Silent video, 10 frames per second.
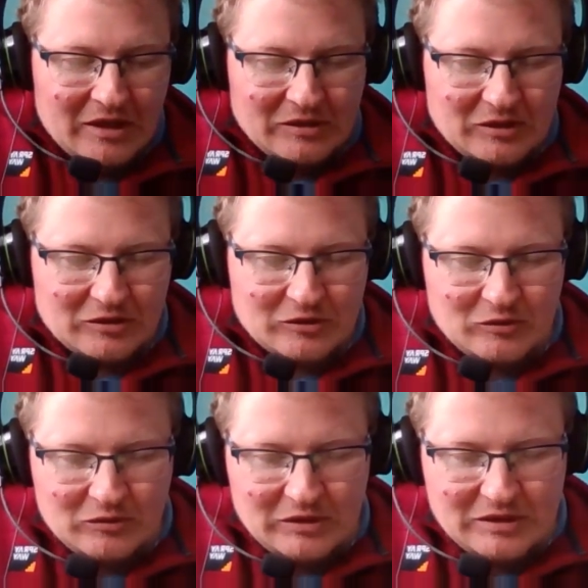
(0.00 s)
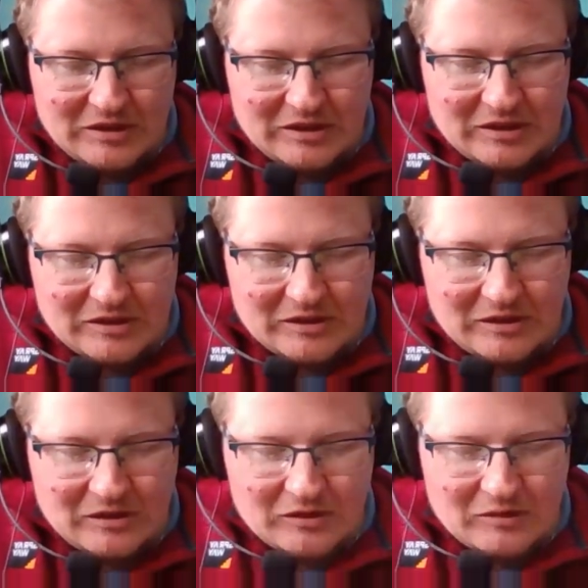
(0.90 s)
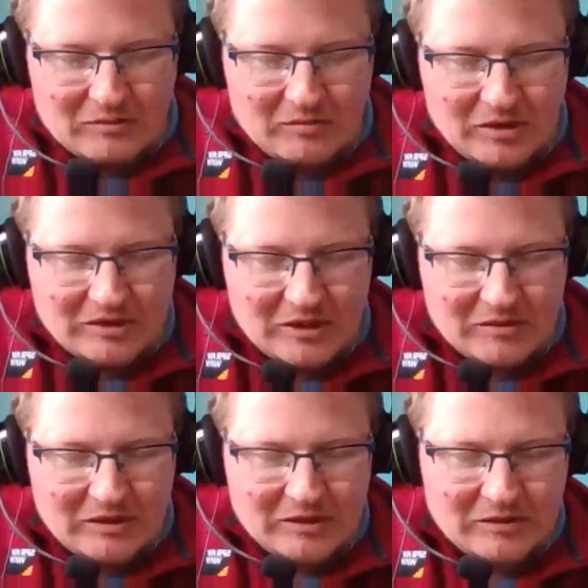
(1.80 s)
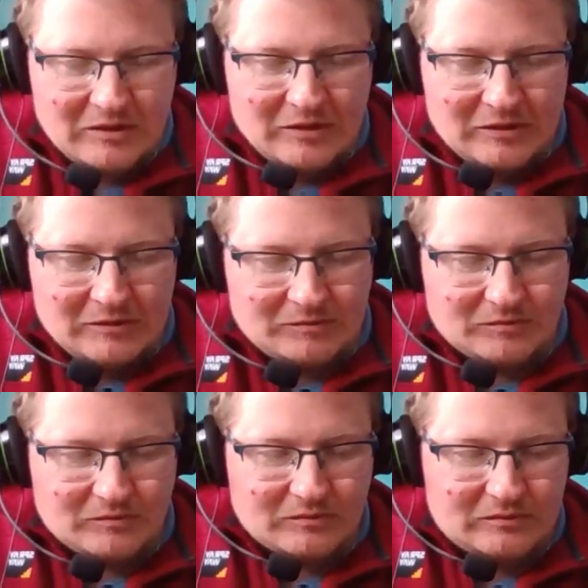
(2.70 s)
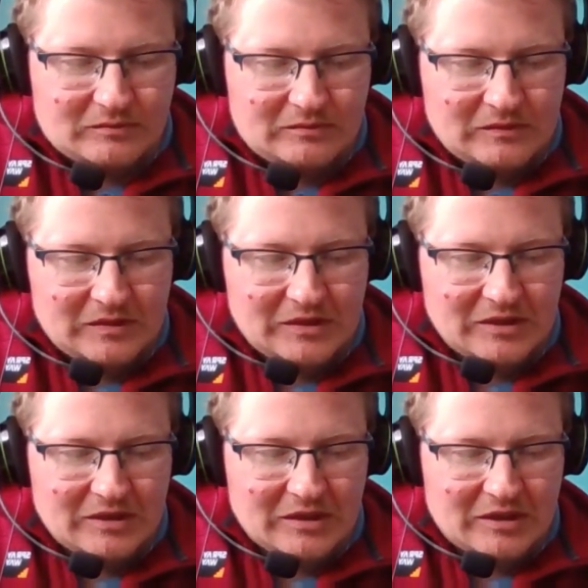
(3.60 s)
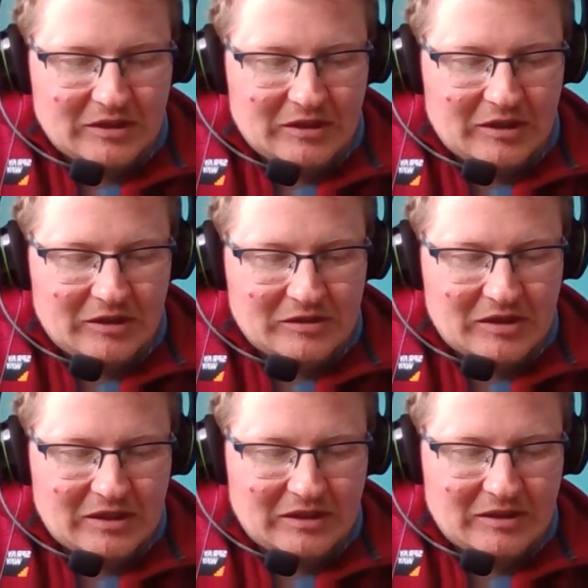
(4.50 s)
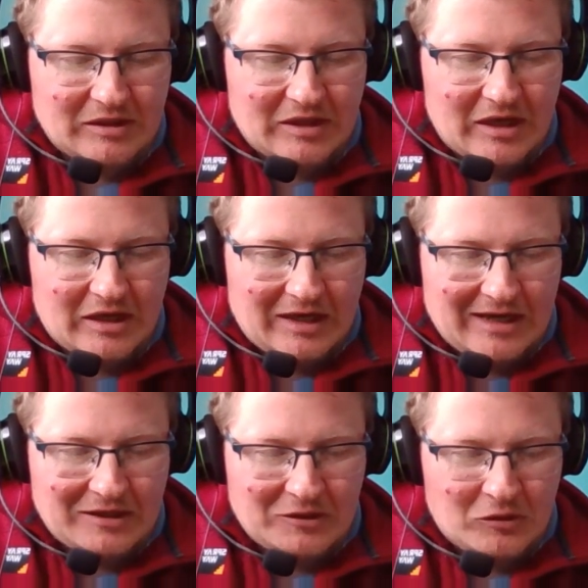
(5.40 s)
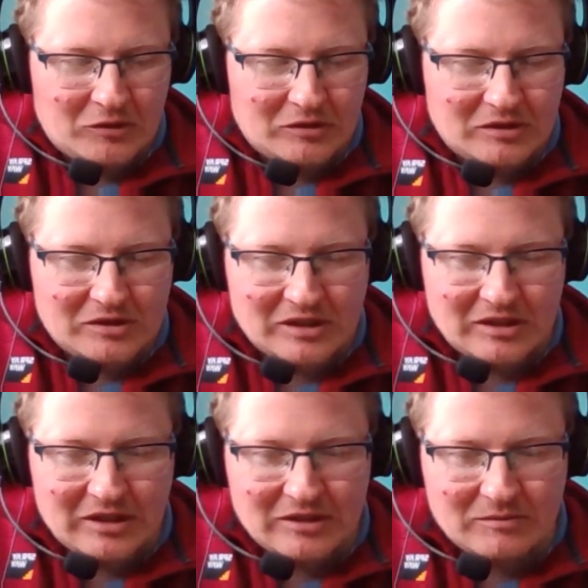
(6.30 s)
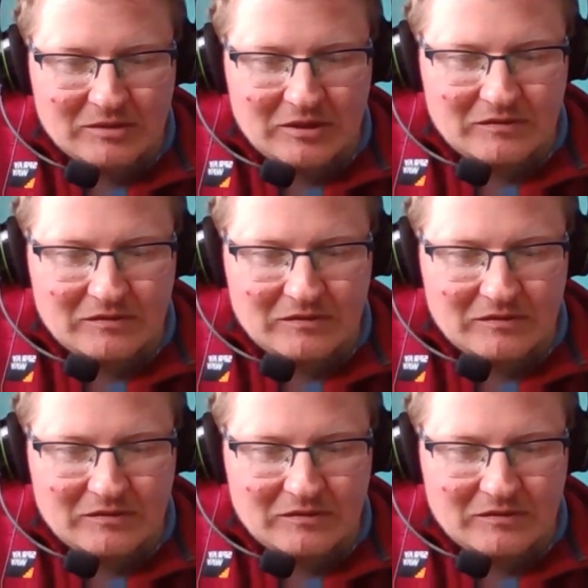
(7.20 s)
dark storage, and then there's another couple of bits down here. See that he can try and get an angle on to try and get some stuff